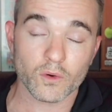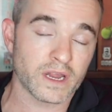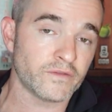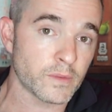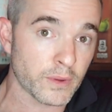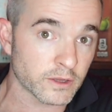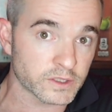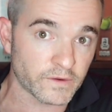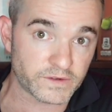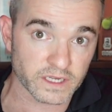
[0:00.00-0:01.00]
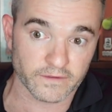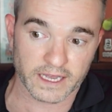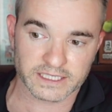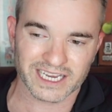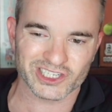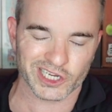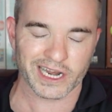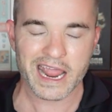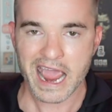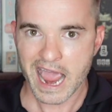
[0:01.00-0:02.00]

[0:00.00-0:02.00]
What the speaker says: or even the pillars of civilization.